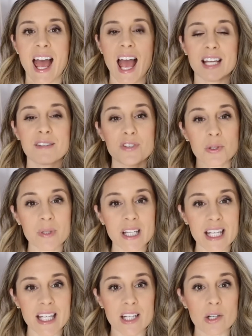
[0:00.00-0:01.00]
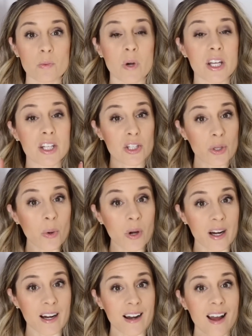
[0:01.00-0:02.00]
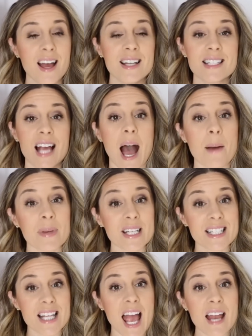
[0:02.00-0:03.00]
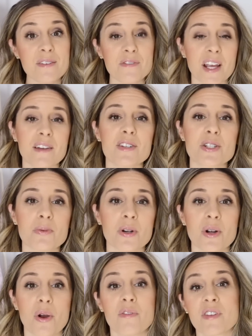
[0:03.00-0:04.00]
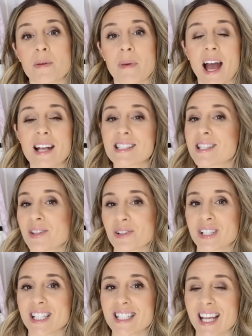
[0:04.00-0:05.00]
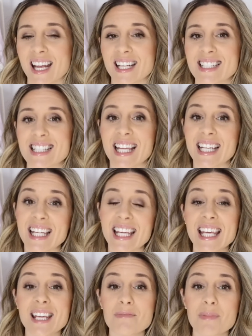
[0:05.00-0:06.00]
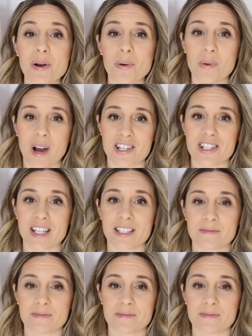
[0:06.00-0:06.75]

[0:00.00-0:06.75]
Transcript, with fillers: And if you want to hear what your top ten favorites were over the past thirty days, then keep watching.